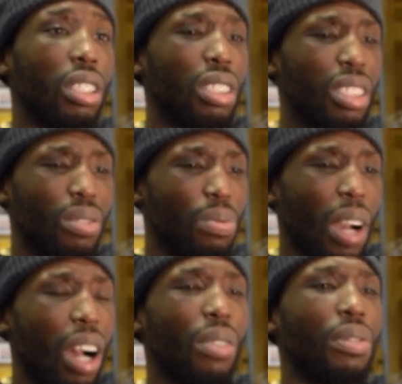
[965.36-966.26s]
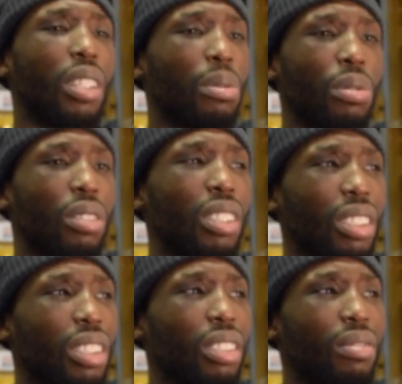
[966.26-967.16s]
It's, wow, I think I'm,
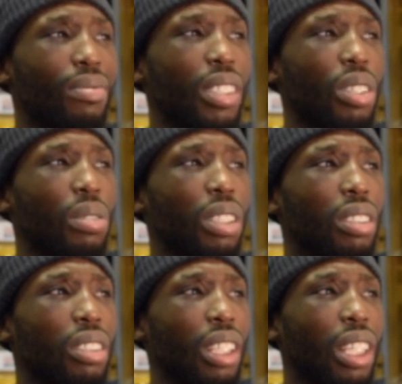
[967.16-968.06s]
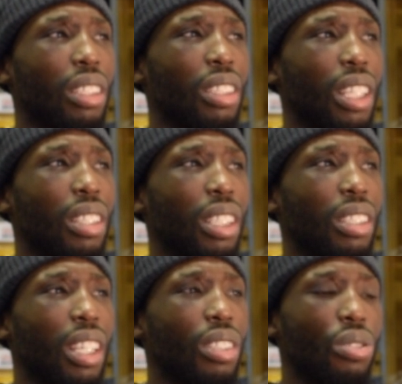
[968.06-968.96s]
you know, they
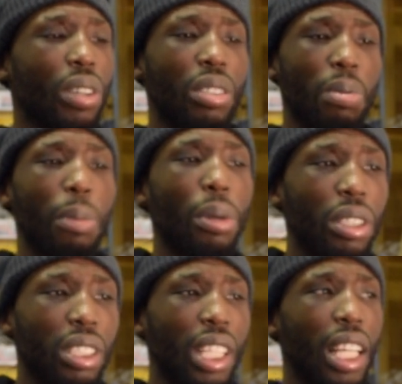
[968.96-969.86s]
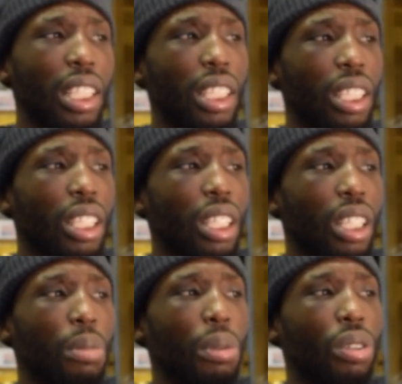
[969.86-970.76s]
take joy to my personality.
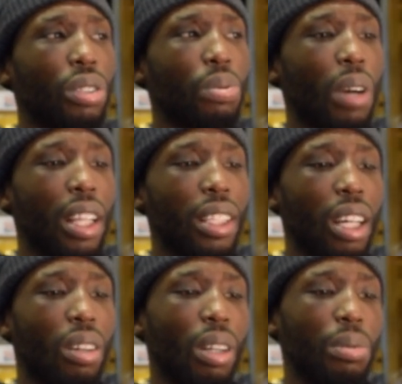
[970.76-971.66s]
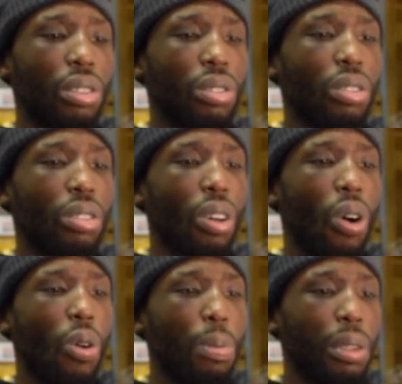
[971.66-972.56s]
Because why now I'm just
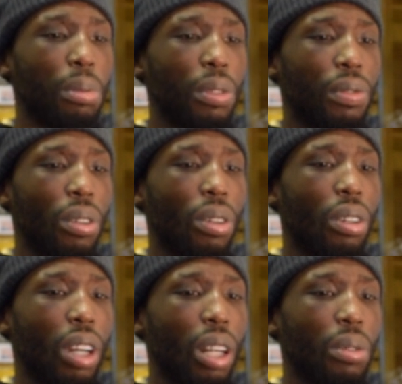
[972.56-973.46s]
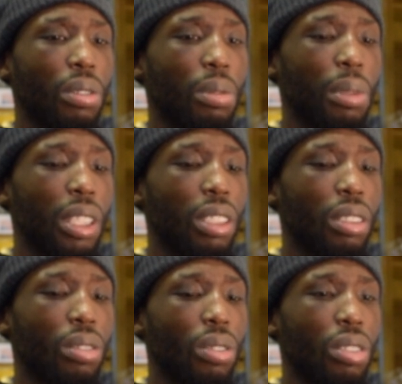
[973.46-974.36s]
open. Before I was a bit
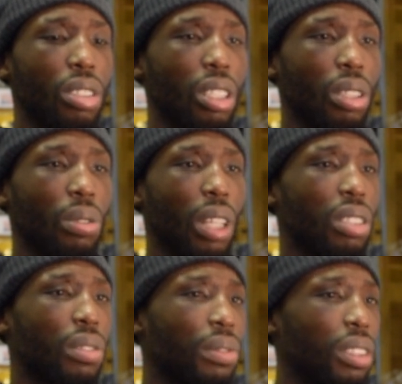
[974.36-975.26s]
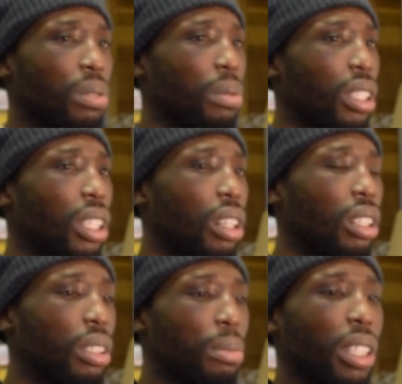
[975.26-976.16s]
concealed. I used to feel a way like,
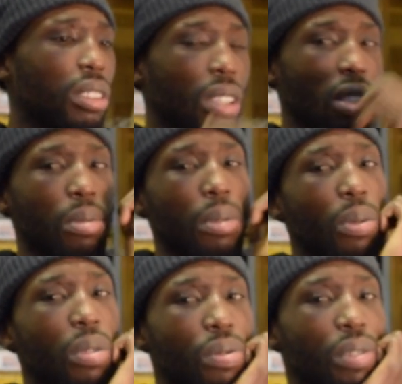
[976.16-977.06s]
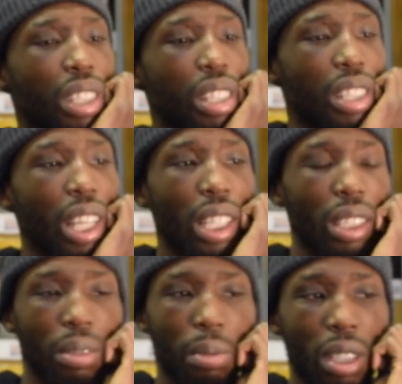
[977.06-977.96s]
oh, they might judge me. I wouldn't really say it
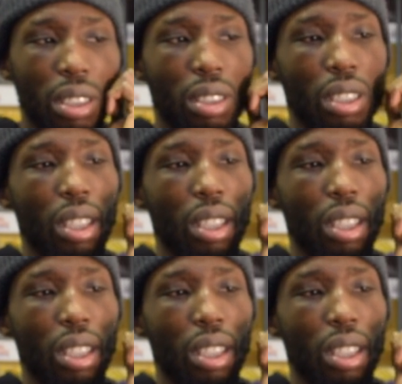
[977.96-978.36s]
as much.